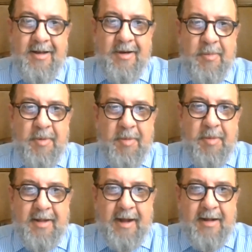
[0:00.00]
I hope to be
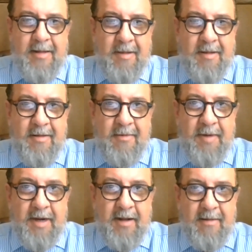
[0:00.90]
in Tallinn,
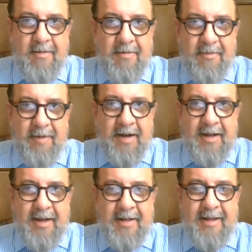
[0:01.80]

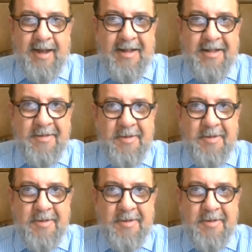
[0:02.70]
really in Tallinn